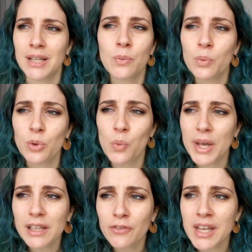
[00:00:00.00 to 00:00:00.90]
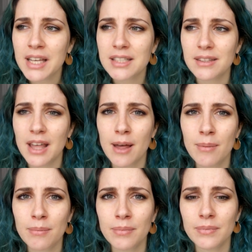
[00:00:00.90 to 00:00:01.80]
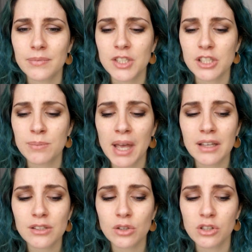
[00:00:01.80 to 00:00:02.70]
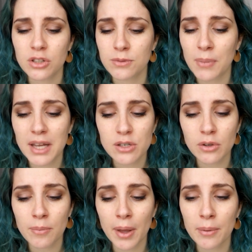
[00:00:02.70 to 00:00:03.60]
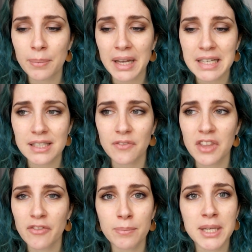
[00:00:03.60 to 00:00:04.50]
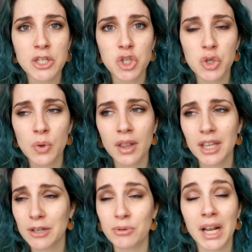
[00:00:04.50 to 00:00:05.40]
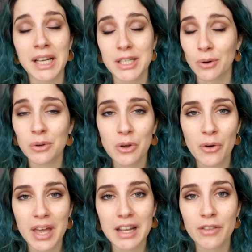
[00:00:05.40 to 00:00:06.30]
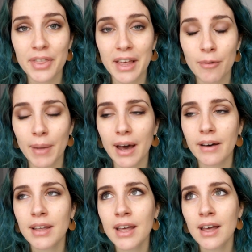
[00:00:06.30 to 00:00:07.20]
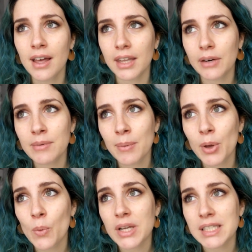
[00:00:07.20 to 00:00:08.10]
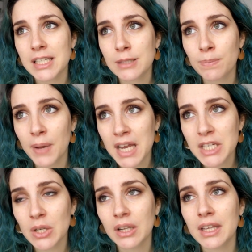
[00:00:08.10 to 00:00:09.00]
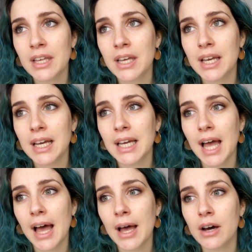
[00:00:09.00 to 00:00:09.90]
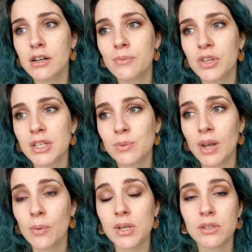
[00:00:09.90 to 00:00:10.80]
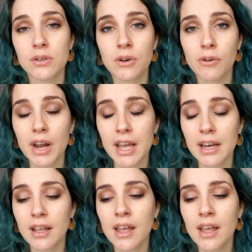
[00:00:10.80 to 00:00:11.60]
the weird thing is them just being so judgmental about a place they've never been to and they really don't know anything about. And I remember it was especially obvious when I went to Ukraine.